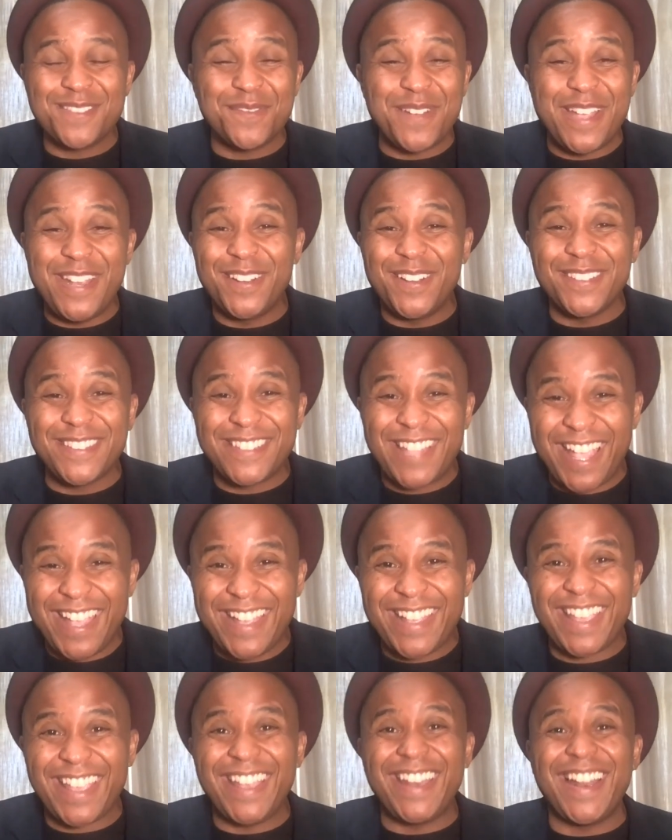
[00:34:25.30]
we don't
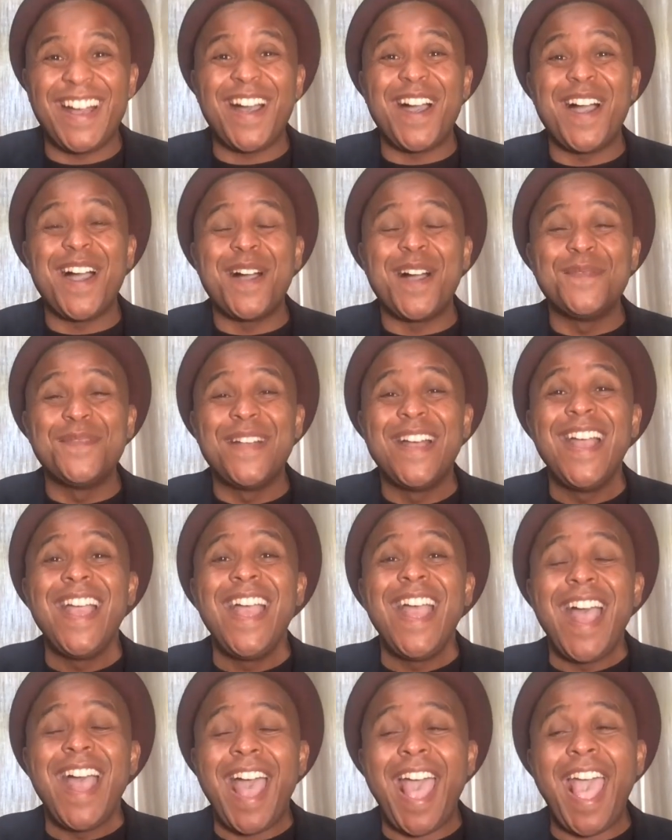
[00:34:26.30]
take it. Um,
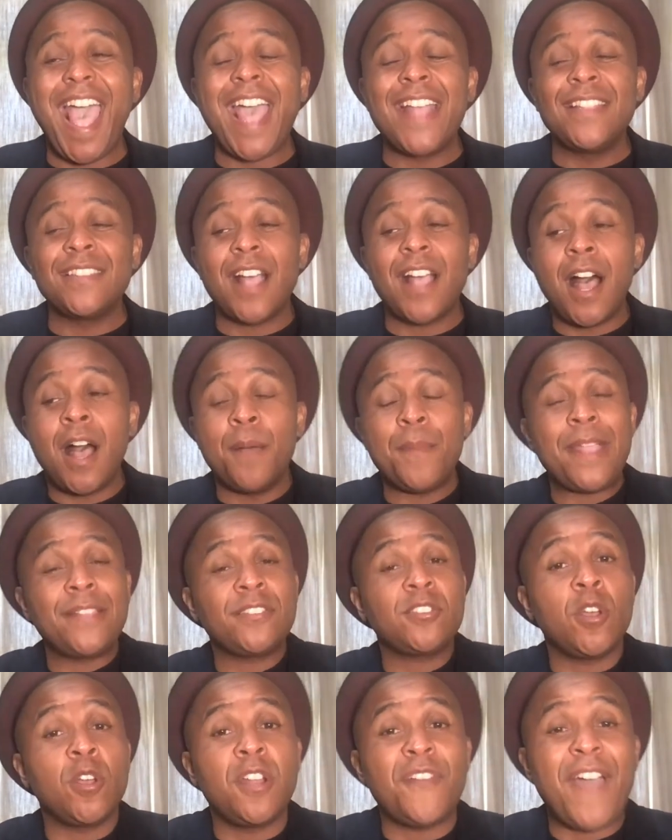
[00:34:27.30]
and um, and
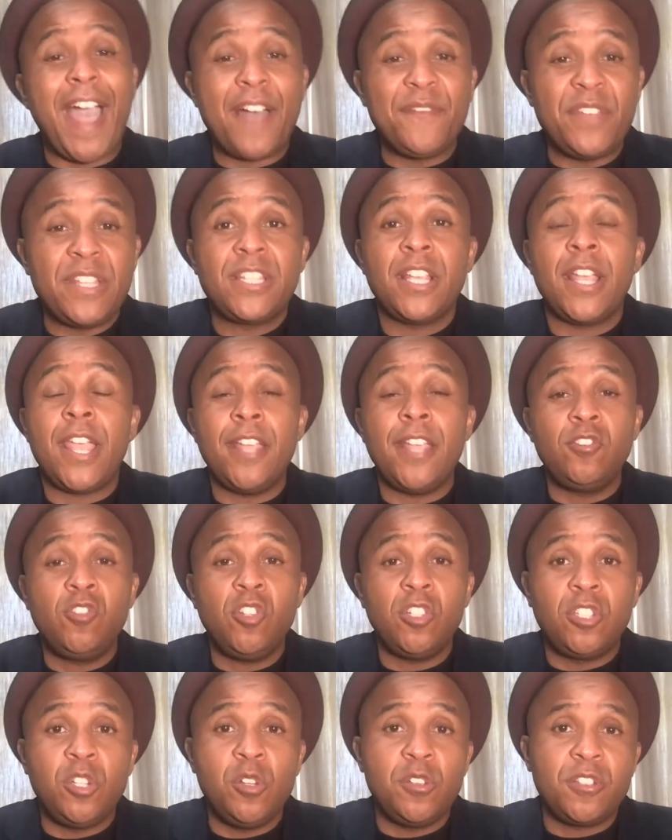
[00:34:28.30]
sort of having to
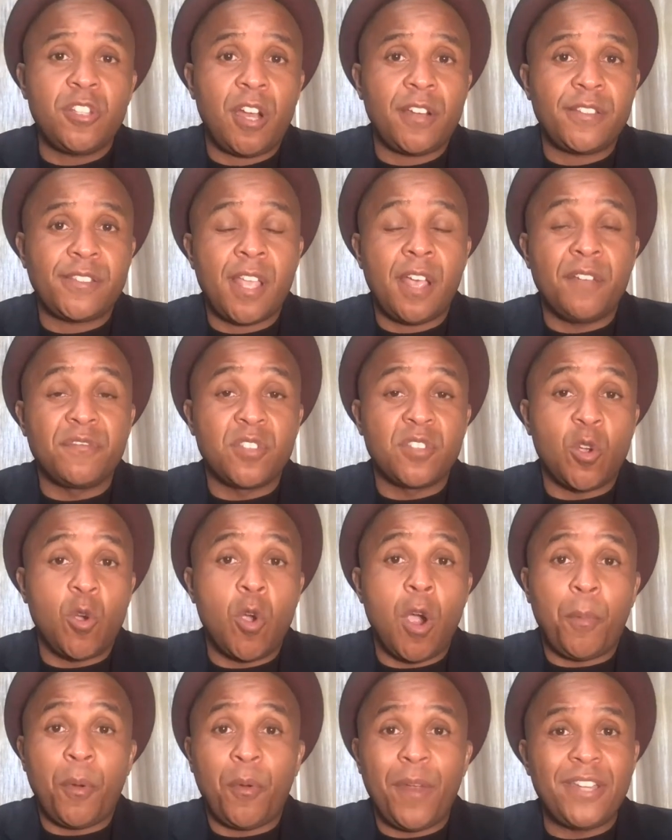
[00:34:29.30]
introduce ourselves to
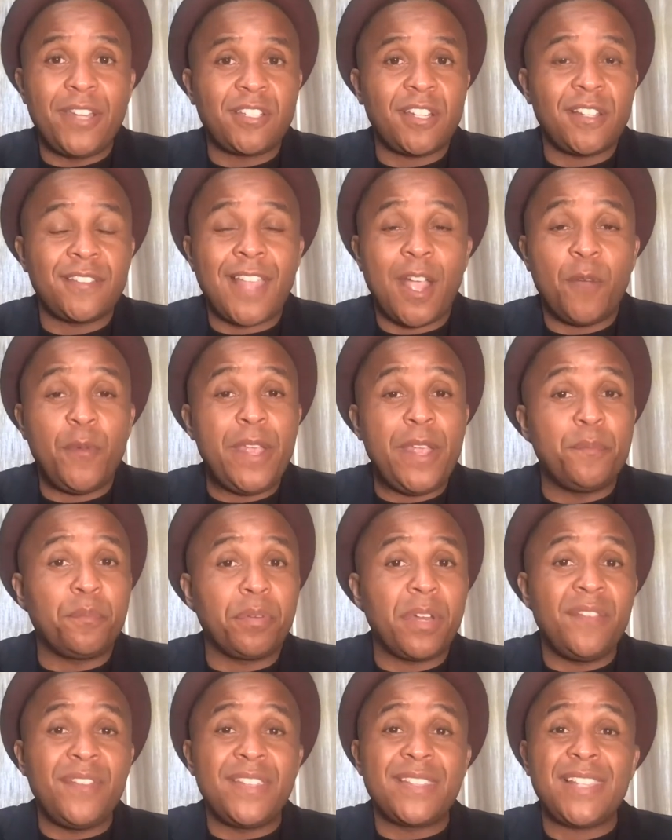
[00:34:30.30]
corporations that we had
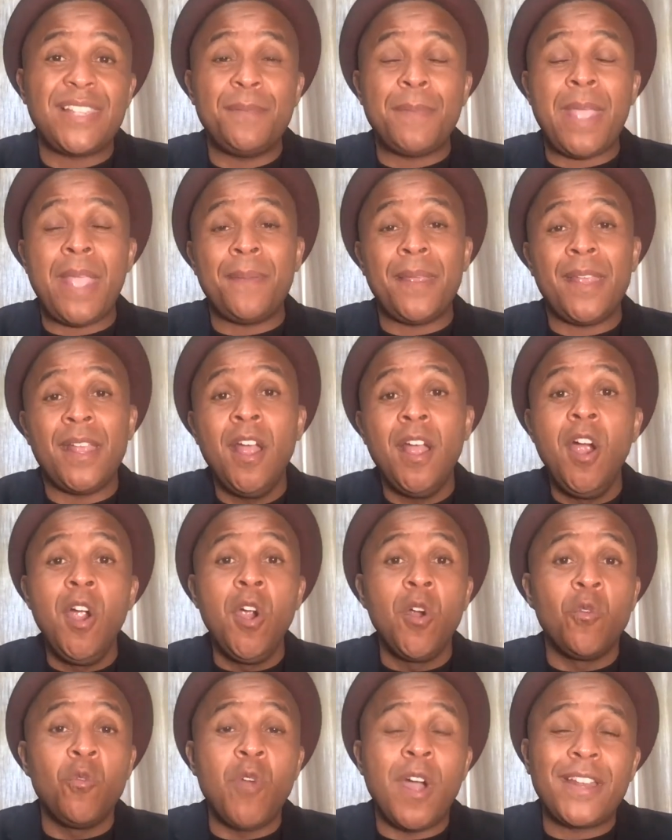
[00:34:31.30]
previously maybe
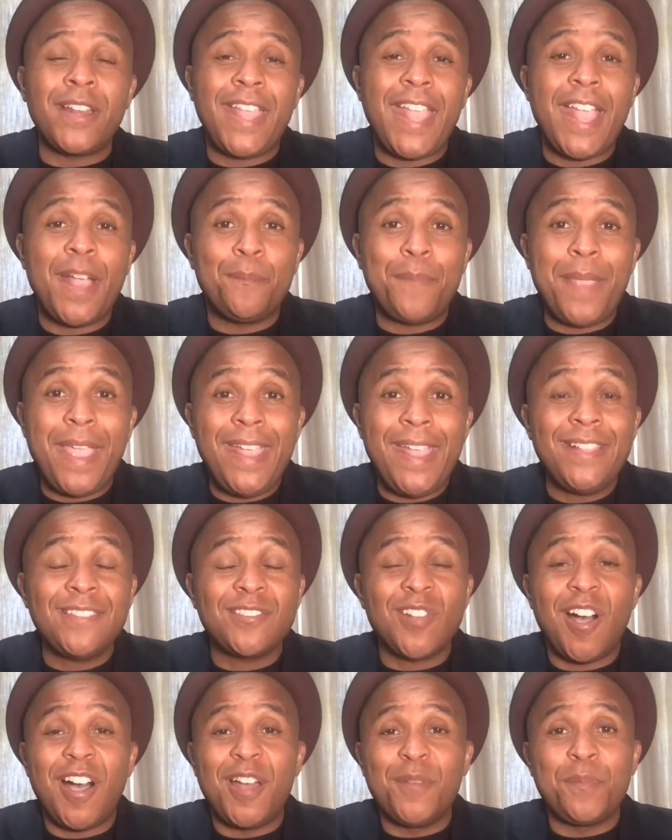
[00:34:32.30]
run campaigns
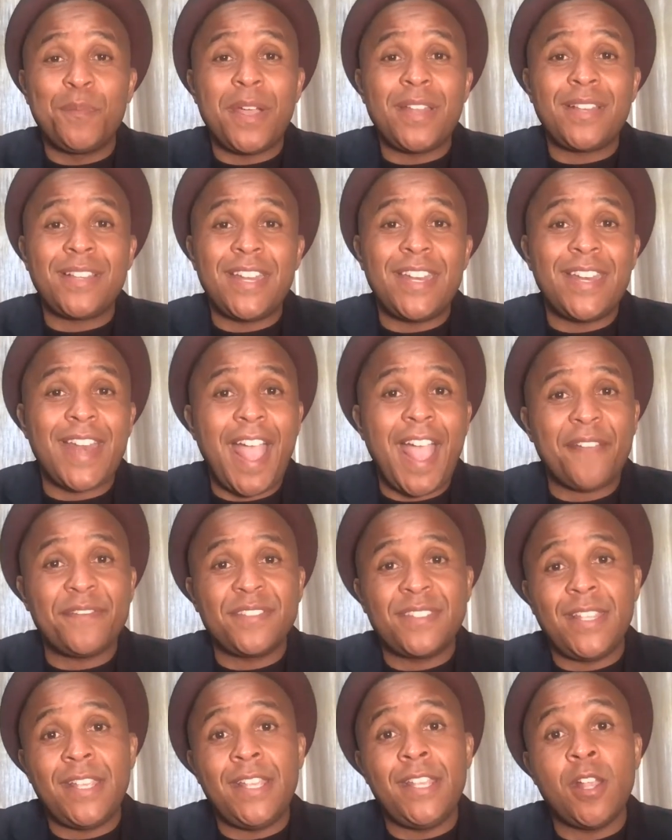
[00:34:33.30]
on, but didn't have
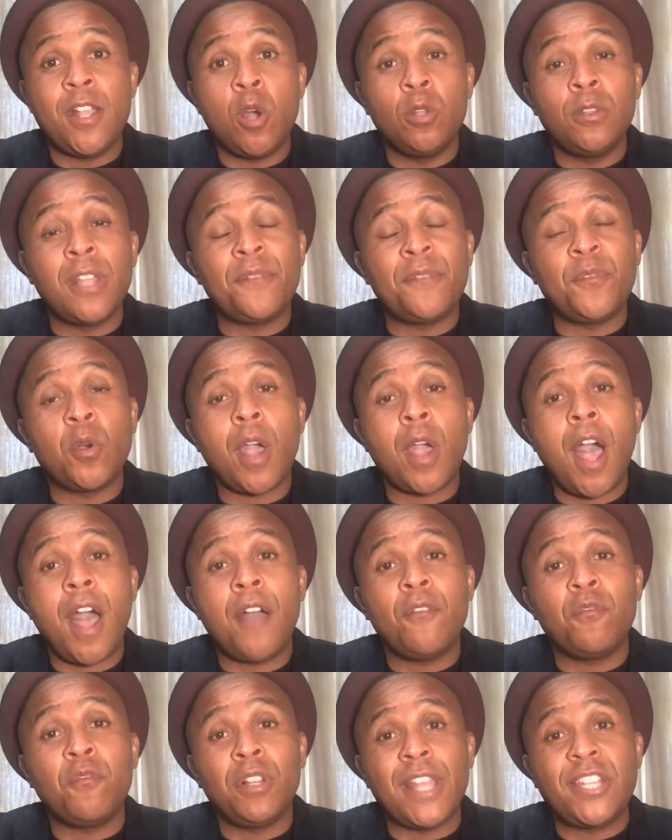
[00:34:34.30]
CEO level con-
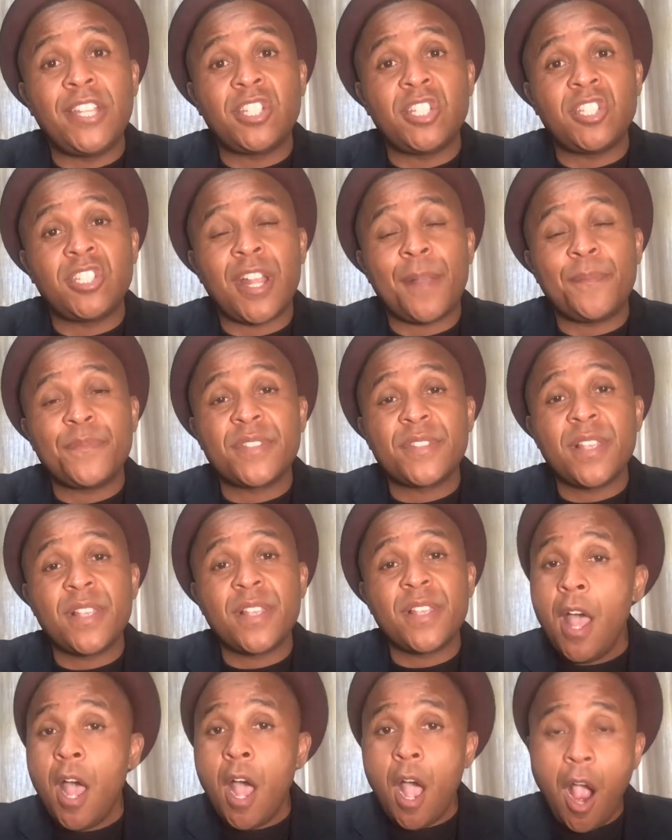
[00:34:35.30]
relationships.
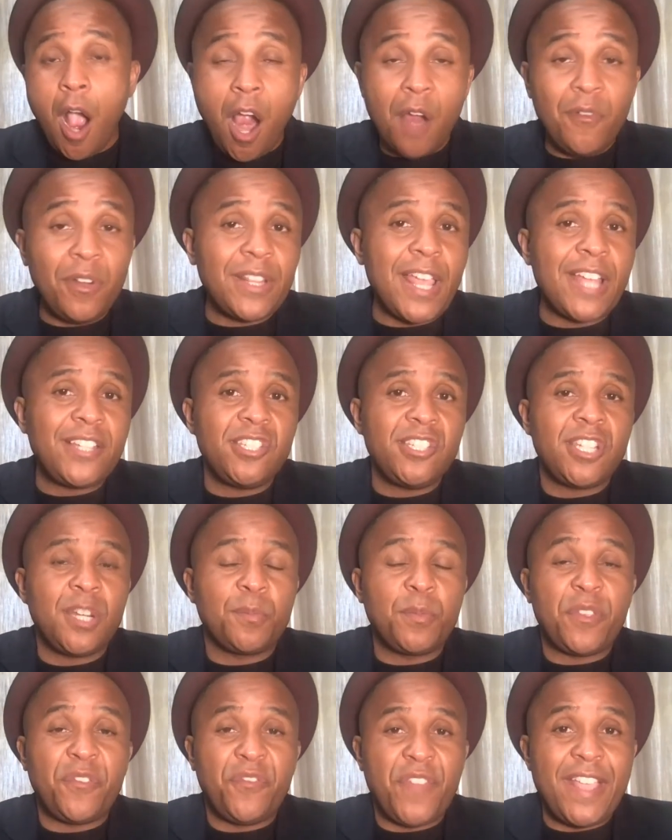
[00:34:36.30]
Our relationship
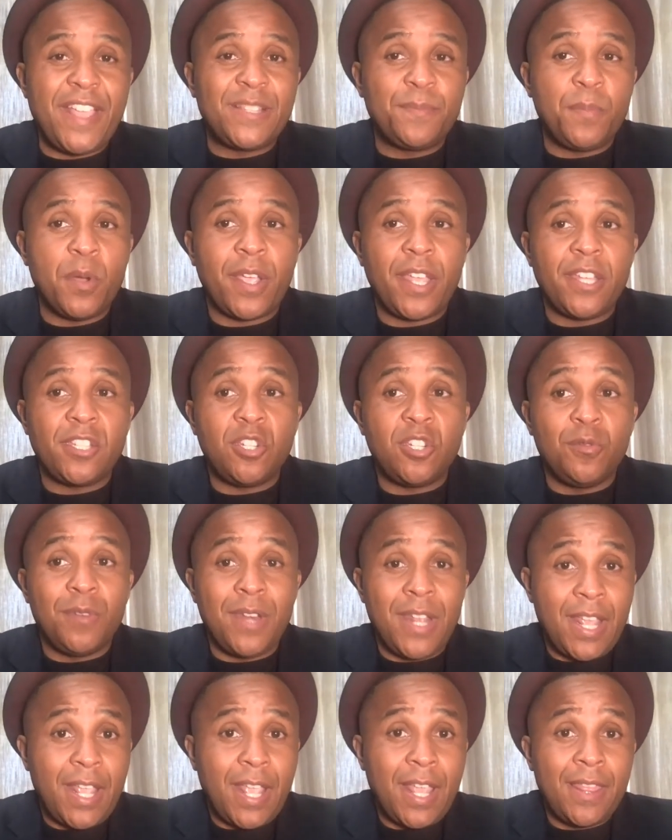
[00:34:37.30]
with Facebook is
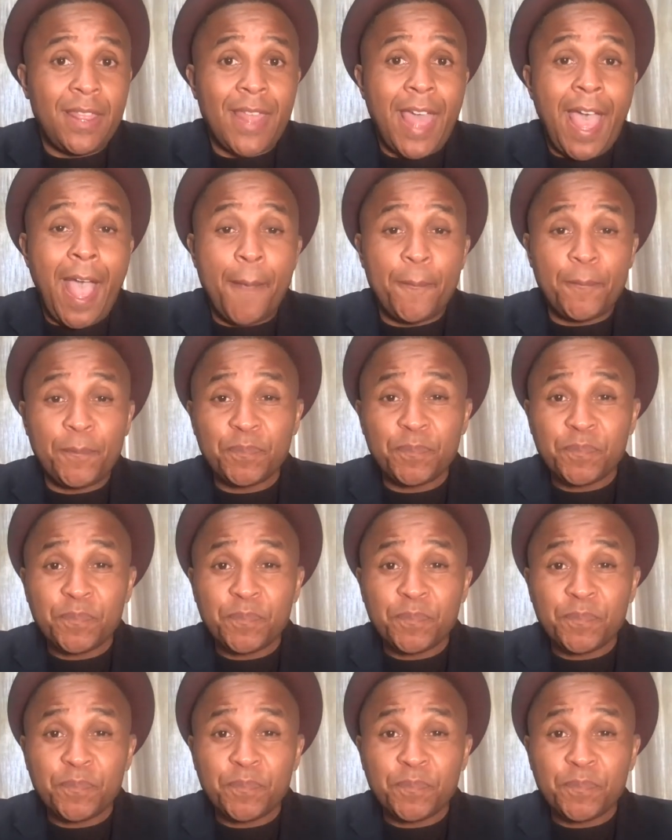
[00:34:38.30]
unique in that